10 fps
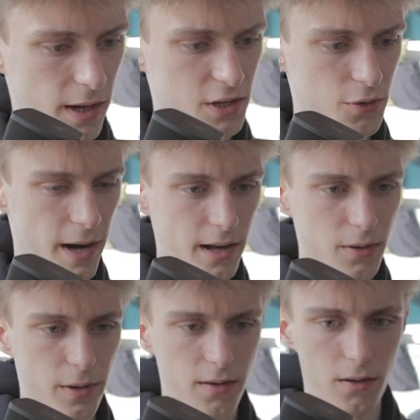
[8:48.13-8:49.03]
like track
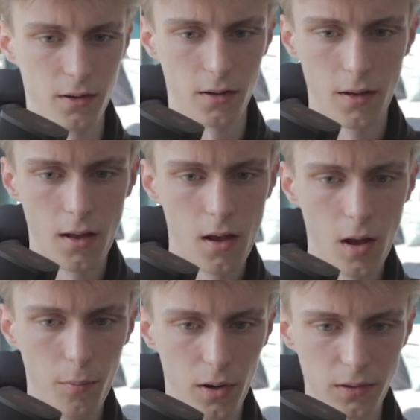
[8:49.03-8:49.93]
it with the
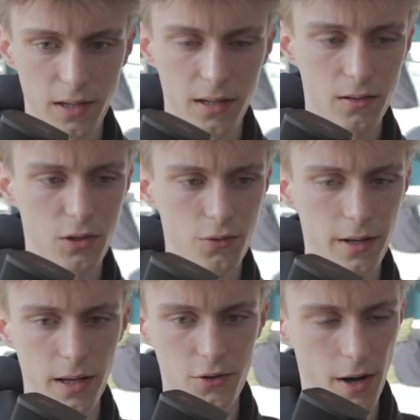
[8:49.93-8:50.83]
built-in
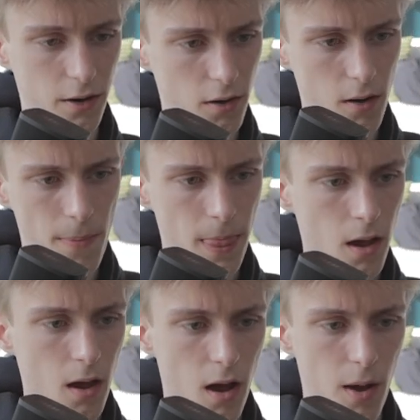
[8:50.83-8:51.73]
3D tracker.
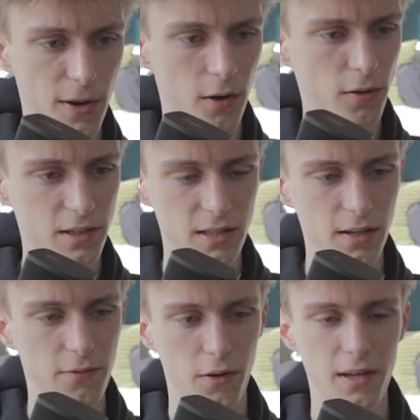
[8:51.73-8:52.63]
But
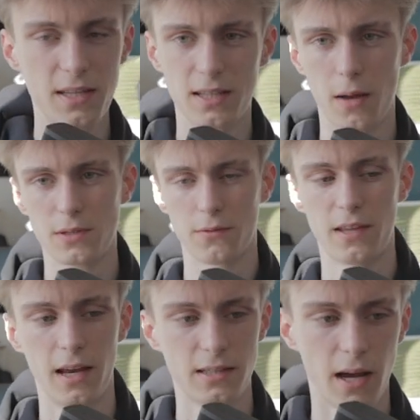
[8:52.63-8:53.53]
honestly, for these types of
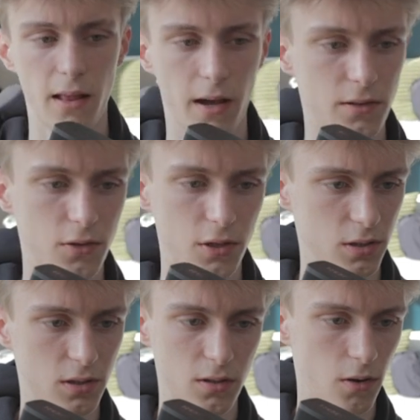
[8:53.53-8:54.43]
things, I like to
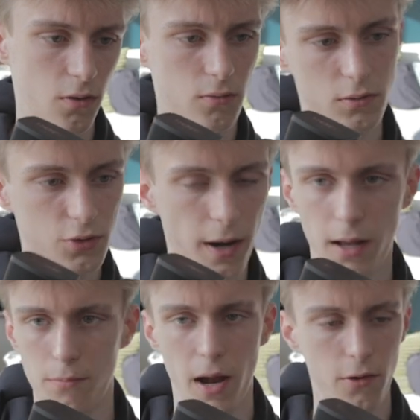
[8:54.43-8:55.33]
just, you know, track
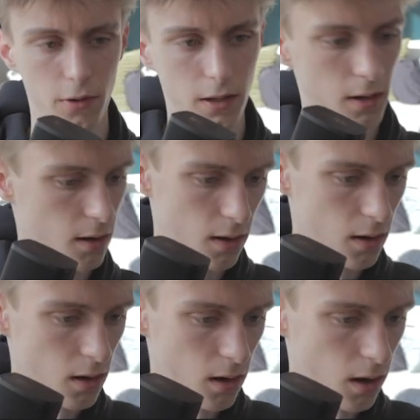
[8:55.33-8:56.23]
it manually.
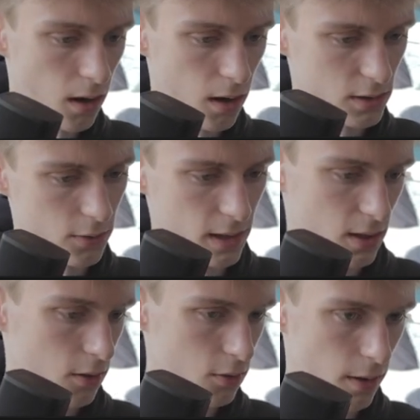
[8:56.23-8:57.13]
So that's
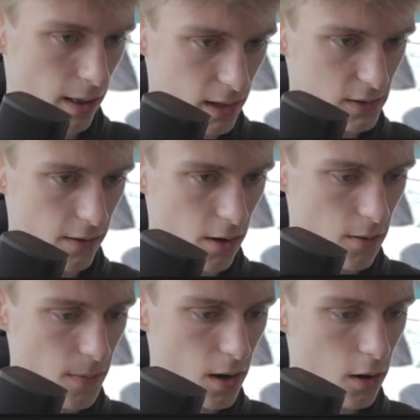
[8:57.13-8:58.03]
how you do a lens
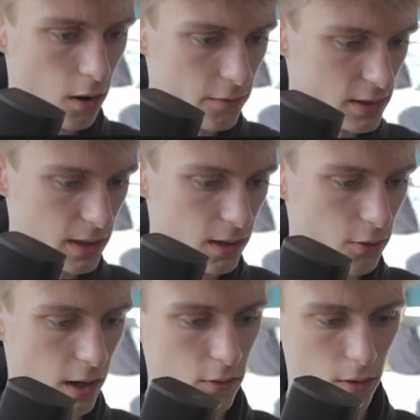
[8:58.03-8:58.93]
flare. Obviously, you
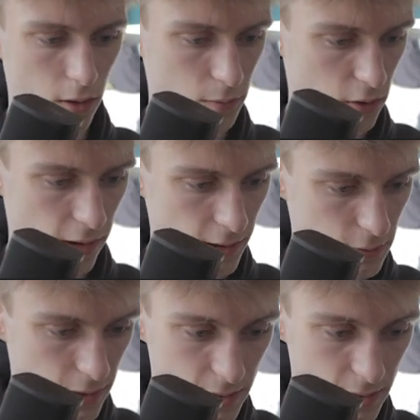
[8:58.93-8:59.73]
can do a lot more things with